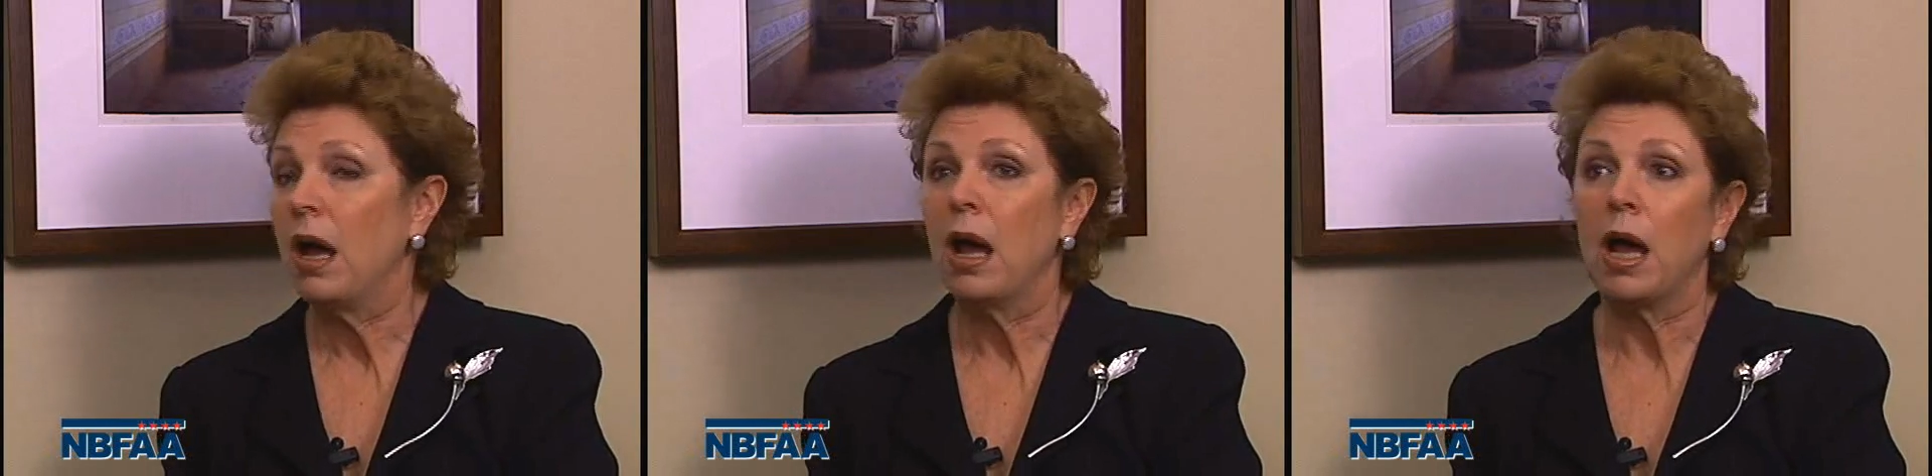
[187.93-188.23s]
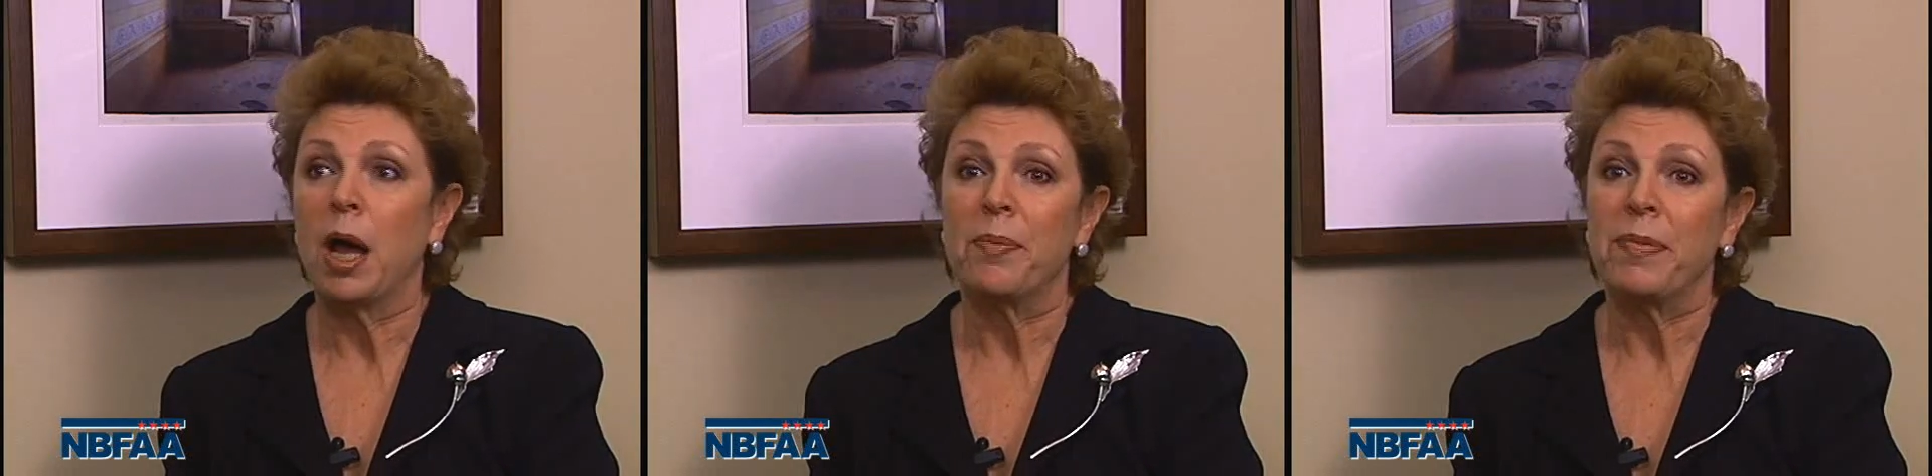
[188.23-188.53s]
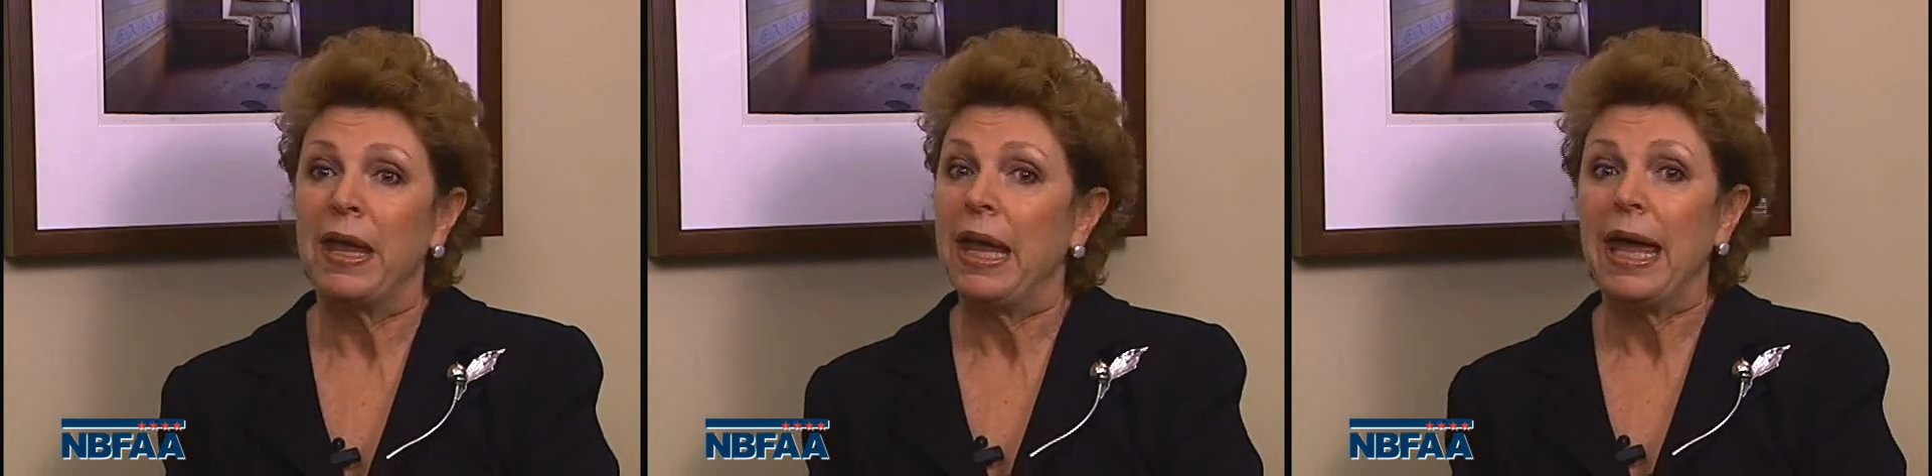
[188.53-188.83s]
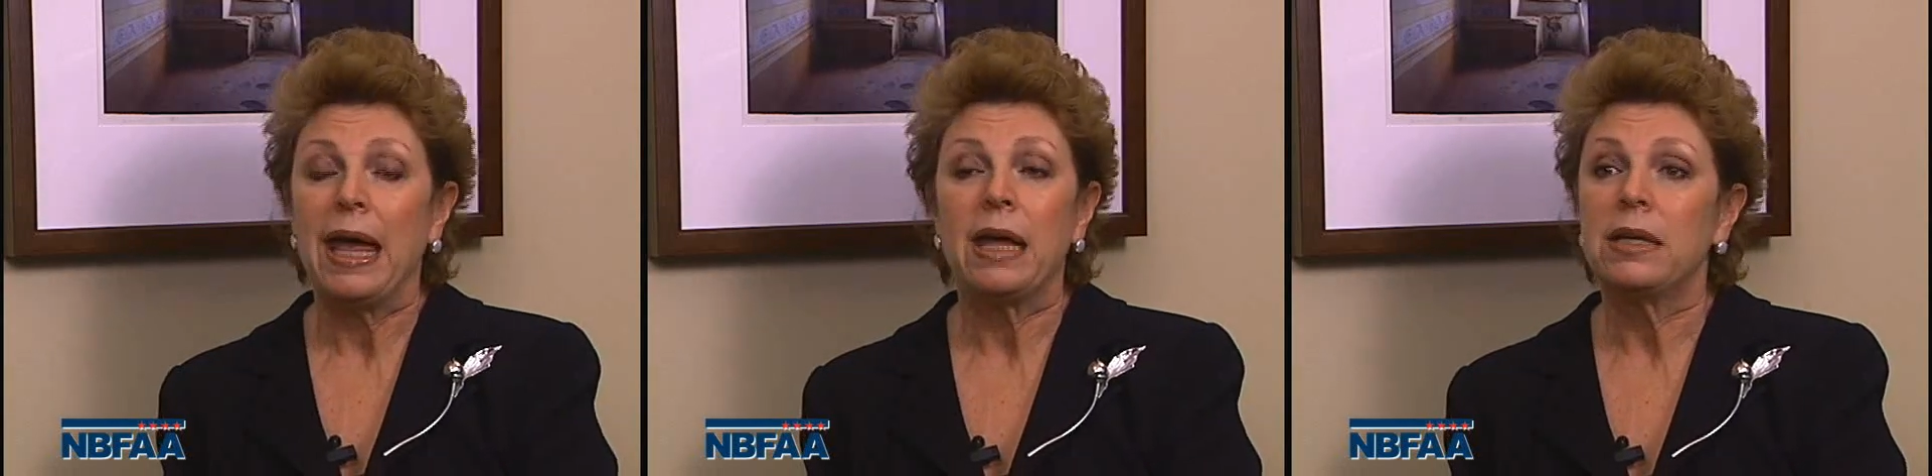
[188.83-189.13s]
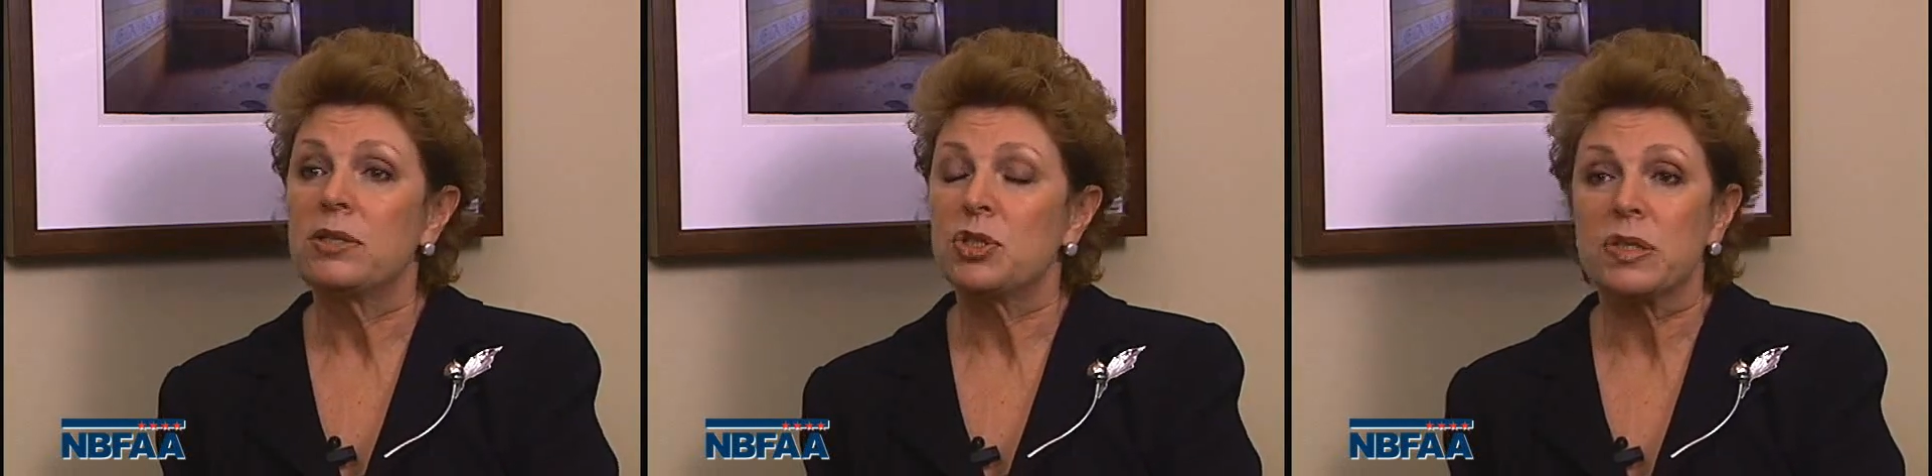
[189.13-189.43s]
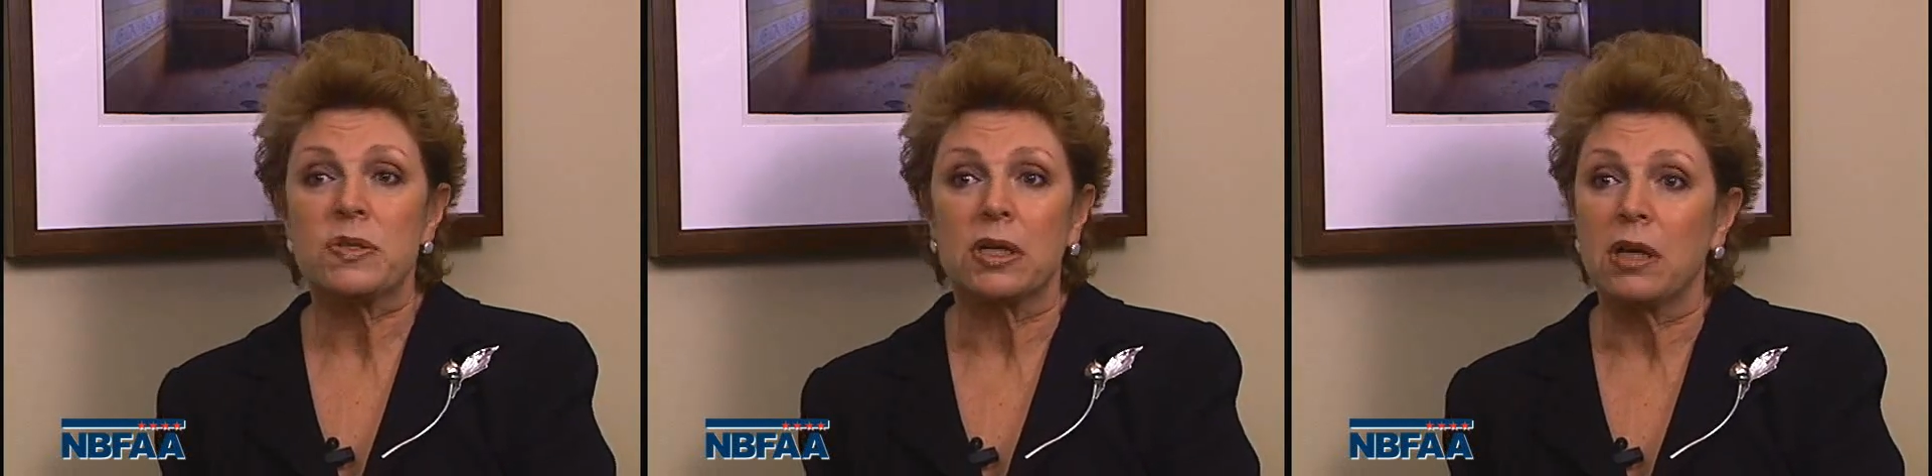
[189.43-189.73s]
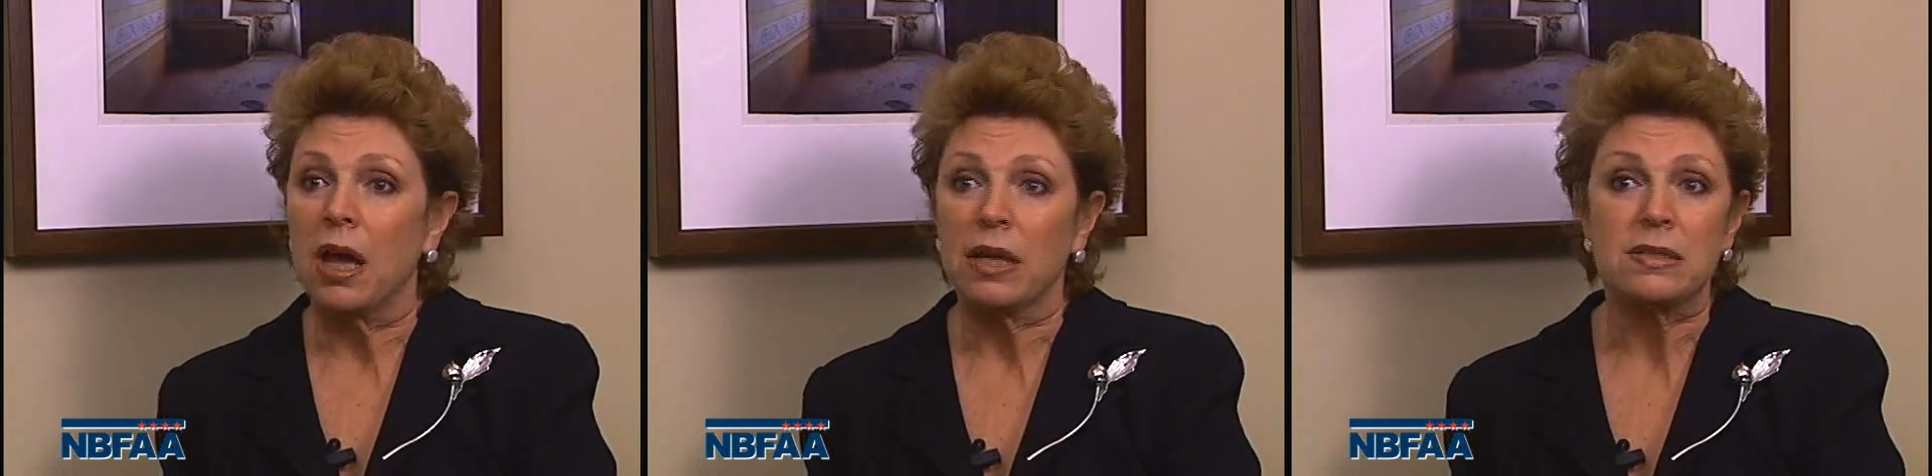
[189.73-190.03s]
And it's just a
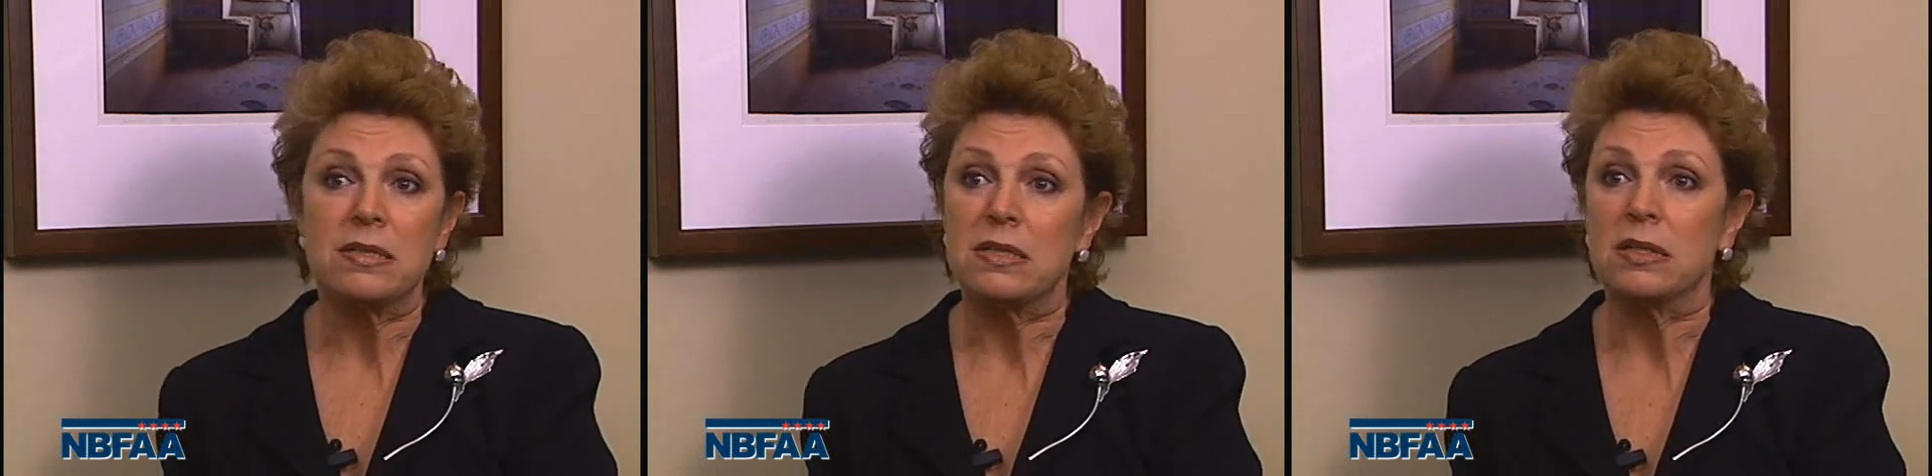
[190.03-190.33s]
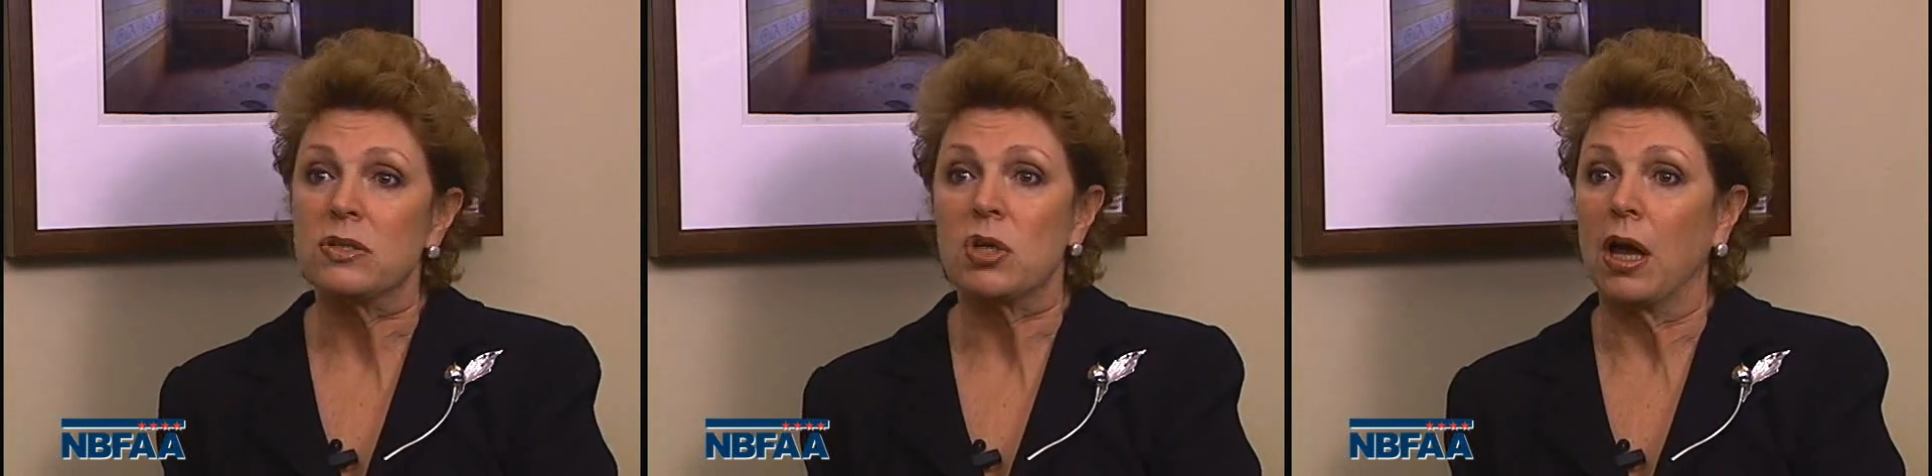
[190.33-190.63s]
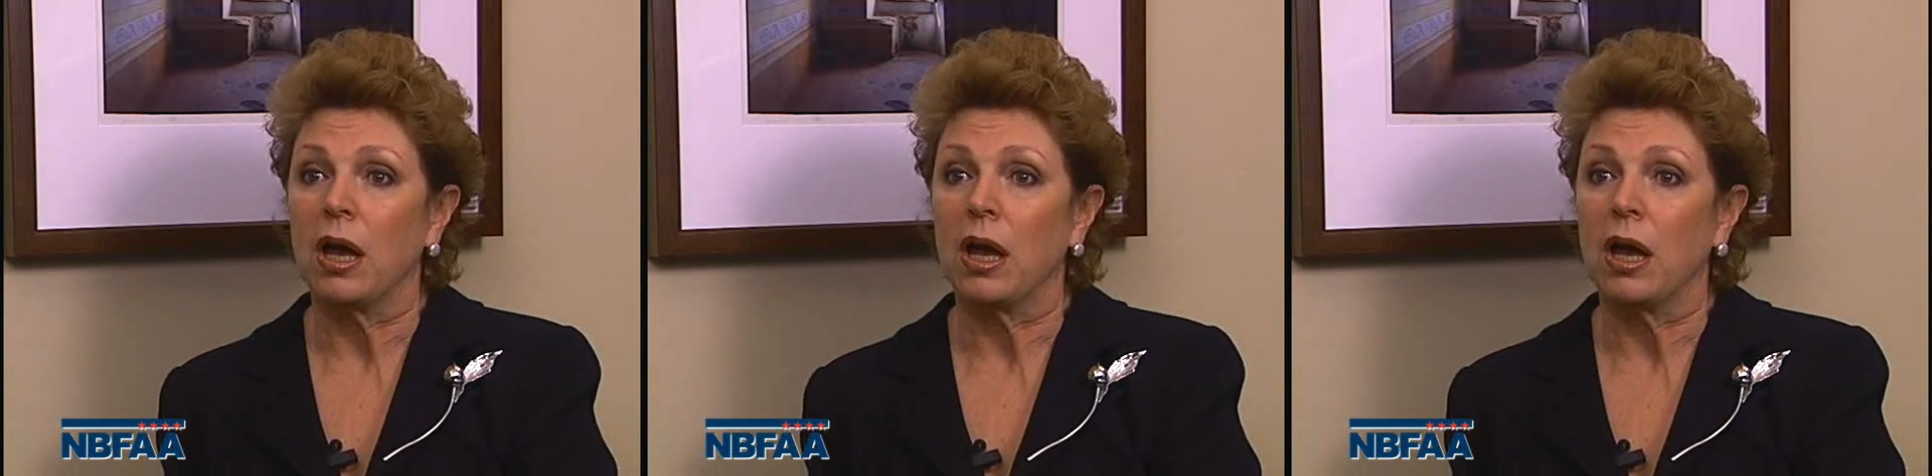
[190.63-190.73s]
constant,